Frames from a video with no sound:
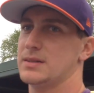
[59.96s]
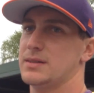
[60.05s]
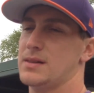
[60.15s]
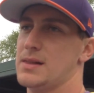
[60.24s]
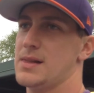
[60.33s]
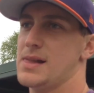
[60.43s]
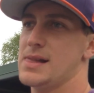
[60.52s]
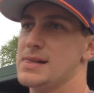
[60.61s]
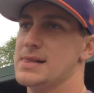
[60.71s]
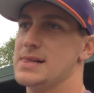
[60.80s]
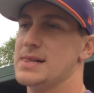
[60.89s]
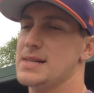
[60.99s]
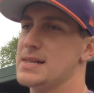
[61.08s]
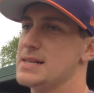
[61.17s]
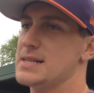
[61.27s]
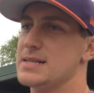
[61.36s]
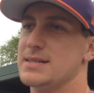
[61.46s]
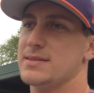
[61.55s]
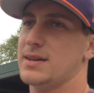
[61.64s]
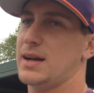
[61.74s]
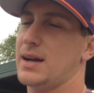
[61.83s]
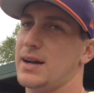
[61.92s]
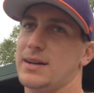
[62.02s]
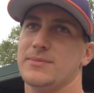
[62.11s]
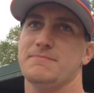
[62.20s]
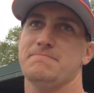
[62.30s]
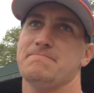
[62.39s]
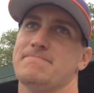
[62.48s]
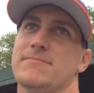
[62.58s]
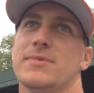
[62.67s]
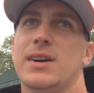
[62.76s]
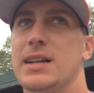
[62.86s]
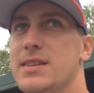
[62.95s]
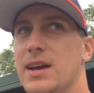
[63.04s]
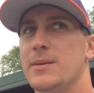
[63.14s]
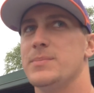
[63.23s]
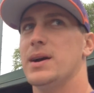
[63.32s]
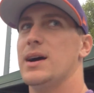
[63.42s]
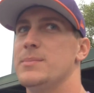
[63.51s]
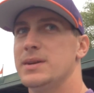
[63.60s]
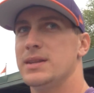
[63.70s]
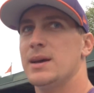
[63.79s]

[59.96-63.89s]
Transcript: Not a bad, obviously the way it concluded. Uh, well, I tell you, I've been, I've been, in